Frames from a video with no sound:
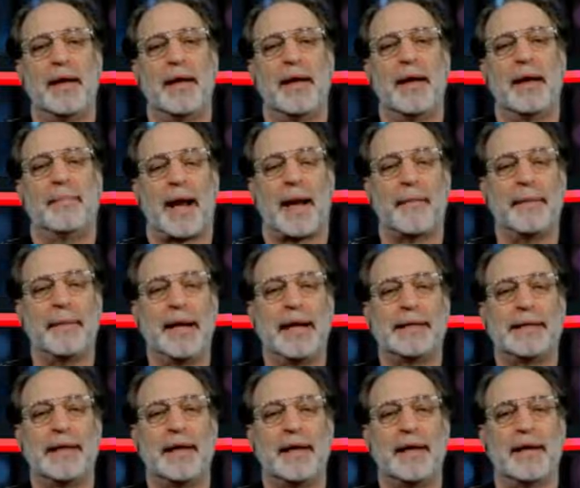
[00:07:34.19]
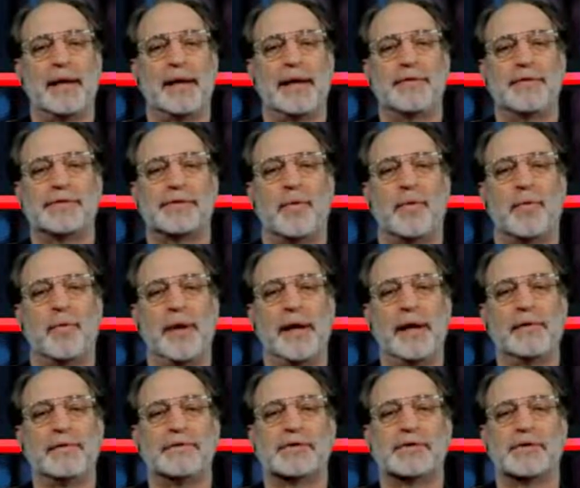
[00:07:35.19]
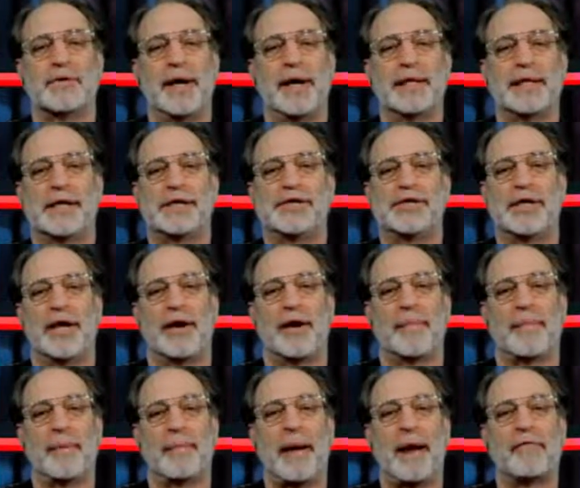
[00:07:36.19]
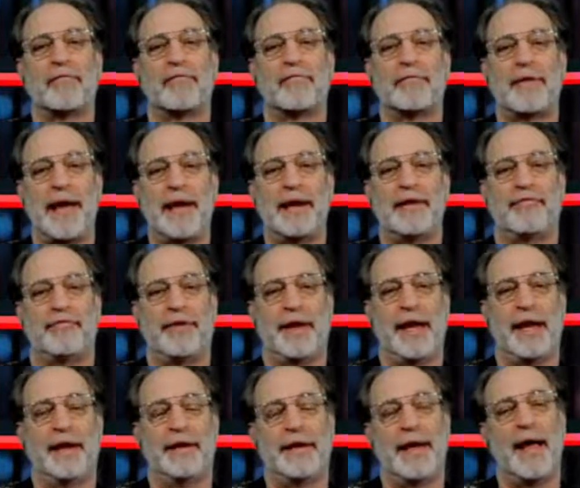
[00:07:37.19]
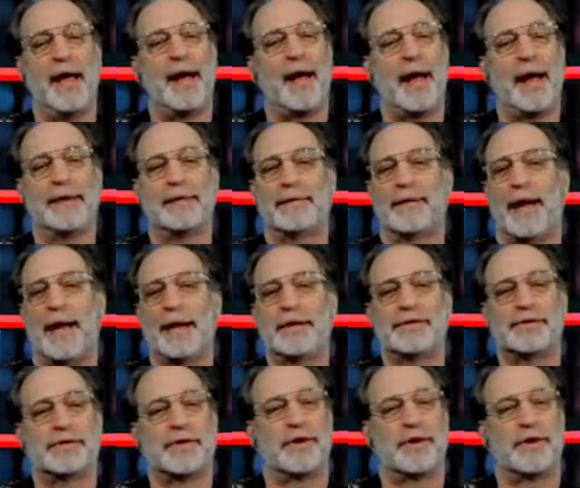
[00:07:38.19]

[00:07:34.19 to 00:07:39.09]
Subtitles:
but I'm going to tell you, here's a weird story that showed up in my Reddit feed. Yeah, I search